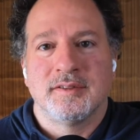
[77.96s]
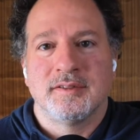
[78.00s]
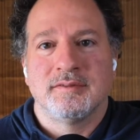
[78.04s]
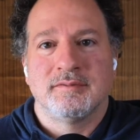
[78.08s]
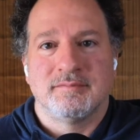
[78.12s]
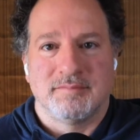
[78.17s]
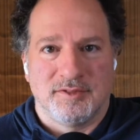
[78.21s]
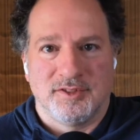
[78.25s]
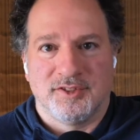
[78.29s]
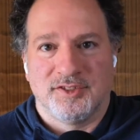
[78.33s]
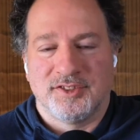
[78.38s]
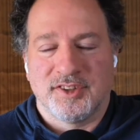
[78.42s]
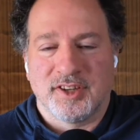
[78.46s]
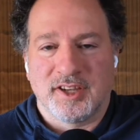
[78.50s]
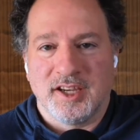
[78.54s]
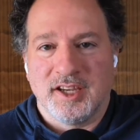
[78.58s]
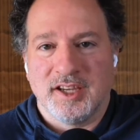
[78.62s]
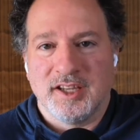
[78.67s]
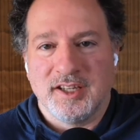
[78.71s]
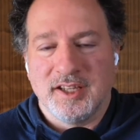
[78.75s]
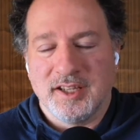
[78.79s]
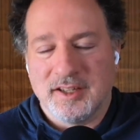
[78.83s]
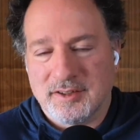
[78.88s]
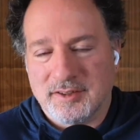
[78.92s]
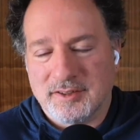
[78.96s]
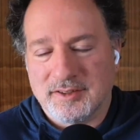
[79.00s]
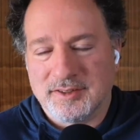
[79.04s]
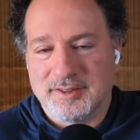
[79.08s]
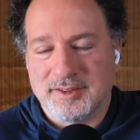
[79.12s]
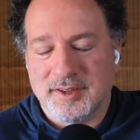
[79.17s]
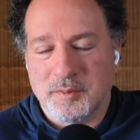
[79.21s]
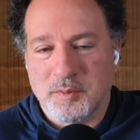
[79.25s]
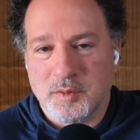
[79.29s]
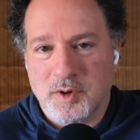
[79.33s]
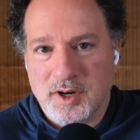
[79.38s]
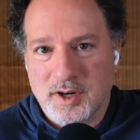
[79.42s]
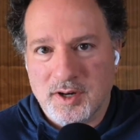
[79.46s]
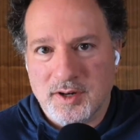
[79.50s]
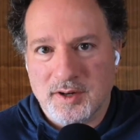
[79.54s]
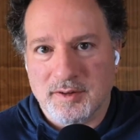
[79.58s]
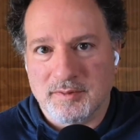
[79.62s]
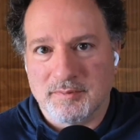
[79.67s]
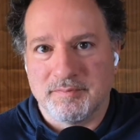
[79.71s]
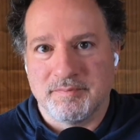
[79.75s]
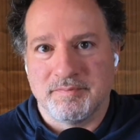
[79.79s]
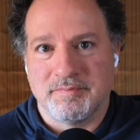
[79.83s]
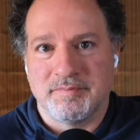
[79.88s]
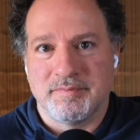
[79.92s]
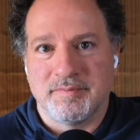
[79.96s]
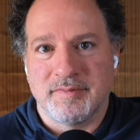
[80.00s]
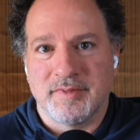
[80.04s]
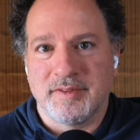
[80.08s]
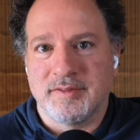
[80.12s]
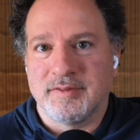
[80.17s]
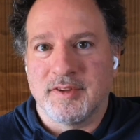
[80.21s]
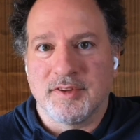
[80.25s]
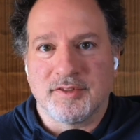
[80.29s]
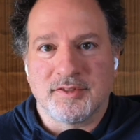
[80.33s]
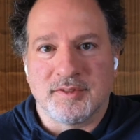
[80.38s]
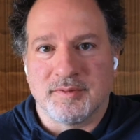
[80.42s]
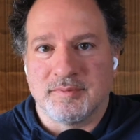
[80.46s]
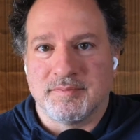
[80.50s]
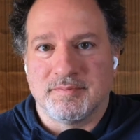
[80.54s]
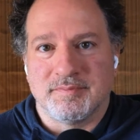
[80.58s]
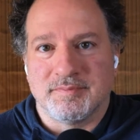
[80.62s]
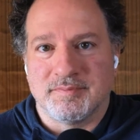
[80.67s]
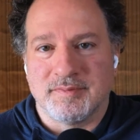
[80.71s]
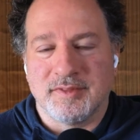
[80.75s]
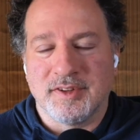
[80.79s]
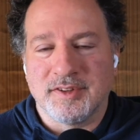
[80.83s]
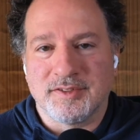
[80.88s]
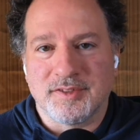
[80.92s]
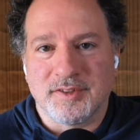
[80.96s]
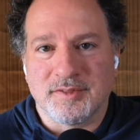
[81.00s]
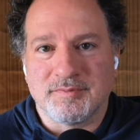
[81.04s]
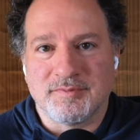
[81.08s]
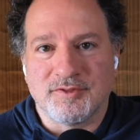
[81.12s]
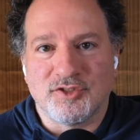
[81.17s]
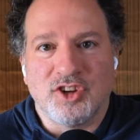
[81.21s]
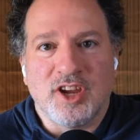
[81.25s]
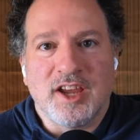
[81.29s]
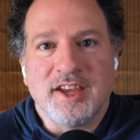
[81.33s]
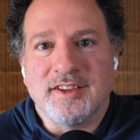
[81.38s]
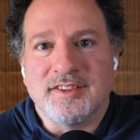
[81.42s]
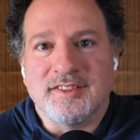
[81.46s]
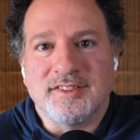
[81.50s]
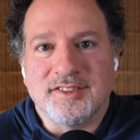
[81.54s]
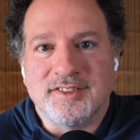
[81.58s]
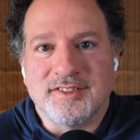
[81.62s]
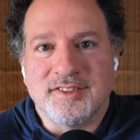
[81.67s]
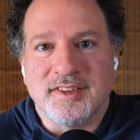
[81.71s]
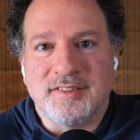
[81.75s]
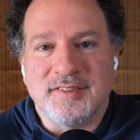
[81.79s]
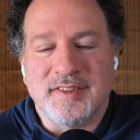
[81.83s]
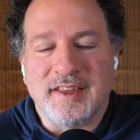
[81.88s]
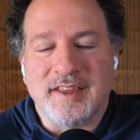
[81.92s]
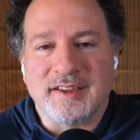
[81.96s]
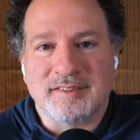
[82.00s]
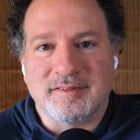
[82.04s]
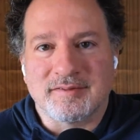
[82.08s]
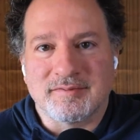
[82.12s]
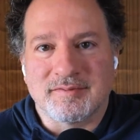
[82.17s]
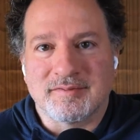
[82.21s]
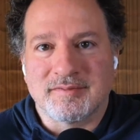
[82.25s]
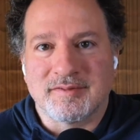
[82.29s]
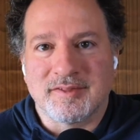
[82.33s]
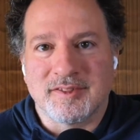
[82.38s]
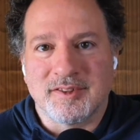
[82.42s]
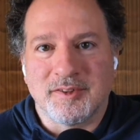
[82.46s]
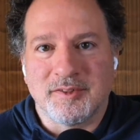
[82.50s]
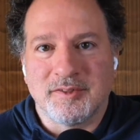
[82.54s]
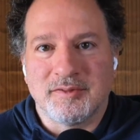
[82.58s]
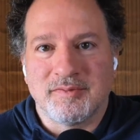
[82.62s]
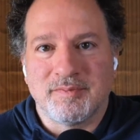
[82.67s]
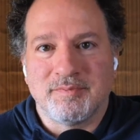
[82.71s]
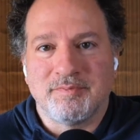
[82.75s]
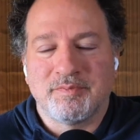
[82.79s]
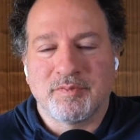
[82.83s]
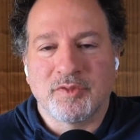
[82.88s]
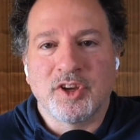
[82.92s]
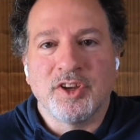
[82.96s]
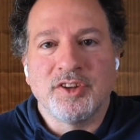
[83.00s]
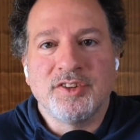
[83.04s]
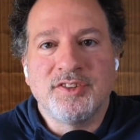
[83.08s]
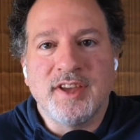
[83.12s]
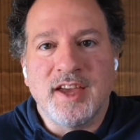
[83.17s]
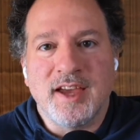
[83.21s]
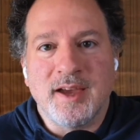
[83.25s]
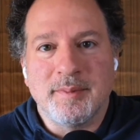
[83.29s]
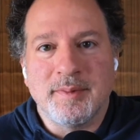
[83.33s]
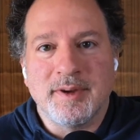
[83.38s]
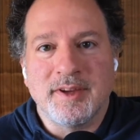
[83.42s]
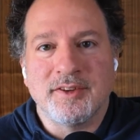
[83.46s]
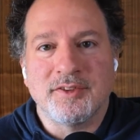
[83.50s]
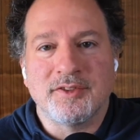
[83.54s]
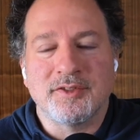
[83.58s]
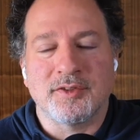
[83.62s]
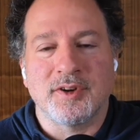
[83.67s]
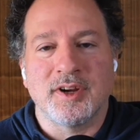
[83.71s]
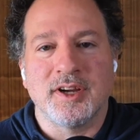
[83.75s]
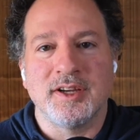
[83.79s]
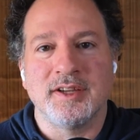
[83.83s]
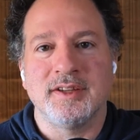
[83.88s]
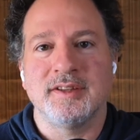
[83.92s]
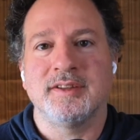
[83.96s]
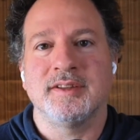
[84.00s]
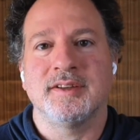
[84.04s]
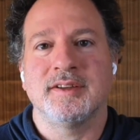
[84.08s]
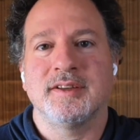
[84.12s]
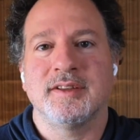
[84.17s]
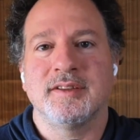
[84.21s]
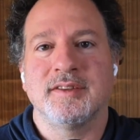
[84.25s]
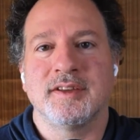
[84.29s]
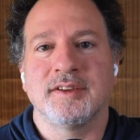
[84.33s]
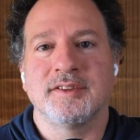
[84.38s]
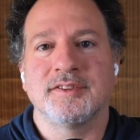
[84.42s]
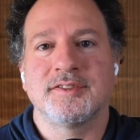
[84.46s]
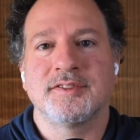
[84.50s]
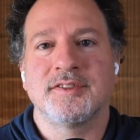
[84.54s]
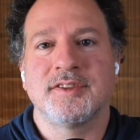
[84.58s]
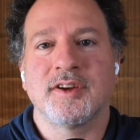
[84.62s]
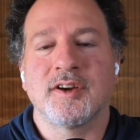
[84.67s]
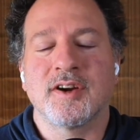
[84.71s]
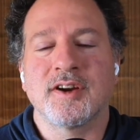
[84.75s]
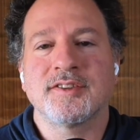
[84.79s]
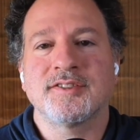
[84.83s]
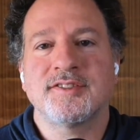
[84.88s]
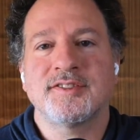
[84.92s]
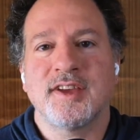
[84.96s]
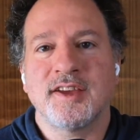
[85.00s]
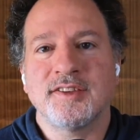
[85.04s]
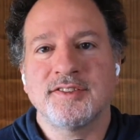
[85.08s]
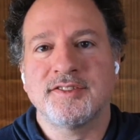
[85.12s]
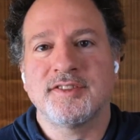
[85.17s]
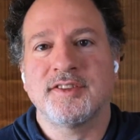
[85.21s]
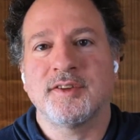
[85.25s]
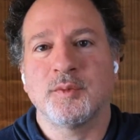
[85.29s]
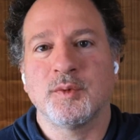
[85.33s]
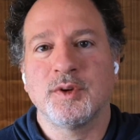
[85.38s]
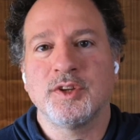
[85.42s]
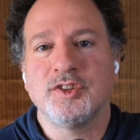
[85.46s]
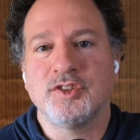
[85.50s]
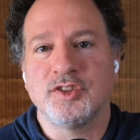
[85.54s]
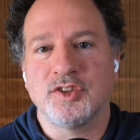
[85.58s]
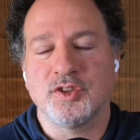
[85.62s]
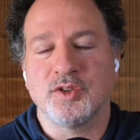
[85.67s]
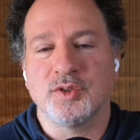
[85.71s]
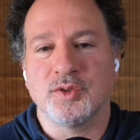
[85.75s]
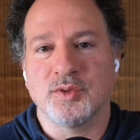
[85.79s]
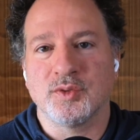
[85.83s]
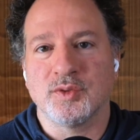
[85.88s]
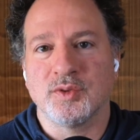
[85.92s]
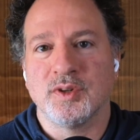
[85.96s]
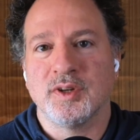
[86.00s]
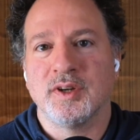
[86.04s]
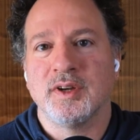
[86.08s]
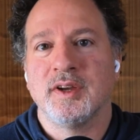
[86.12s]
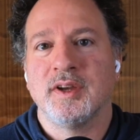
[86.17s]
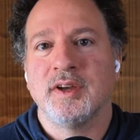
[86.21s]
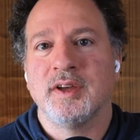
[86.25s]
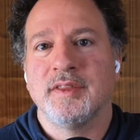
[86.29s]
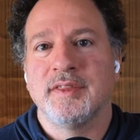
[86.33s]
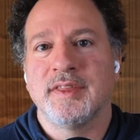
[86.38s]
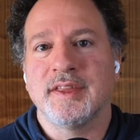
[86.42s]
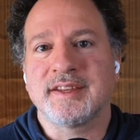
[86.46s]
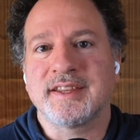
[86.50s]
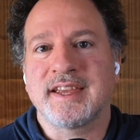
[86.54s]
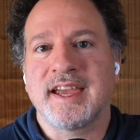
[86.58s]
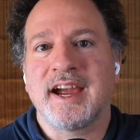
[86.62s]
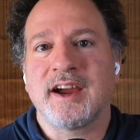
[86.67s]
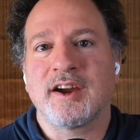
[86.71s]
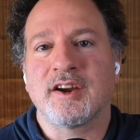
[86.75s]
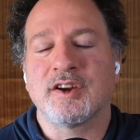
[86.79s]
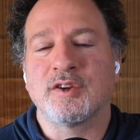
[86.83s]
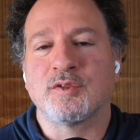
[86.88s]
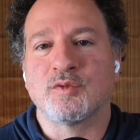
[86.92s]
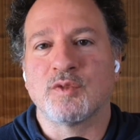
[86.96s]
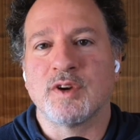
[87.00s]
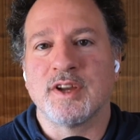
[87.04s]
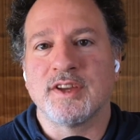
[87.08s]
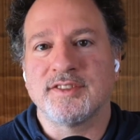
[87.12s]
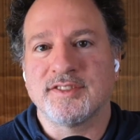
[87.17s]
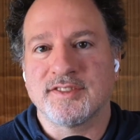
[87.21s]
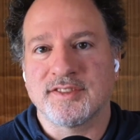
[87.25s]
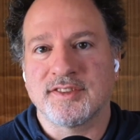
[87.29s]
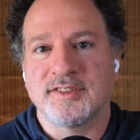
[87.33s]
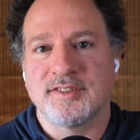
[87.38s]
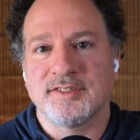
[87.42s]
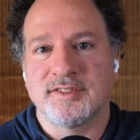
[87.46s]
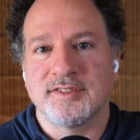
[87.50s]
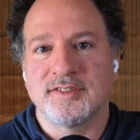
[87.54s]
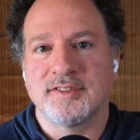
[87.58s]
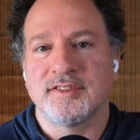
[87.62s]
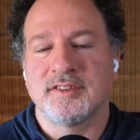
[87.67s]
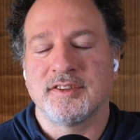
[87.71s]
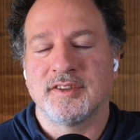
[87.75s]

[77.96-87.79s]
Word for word: you're sticking a needle somewhere. There's a there's a chance that that could damage, right? There's there are tests that we do that carry risks,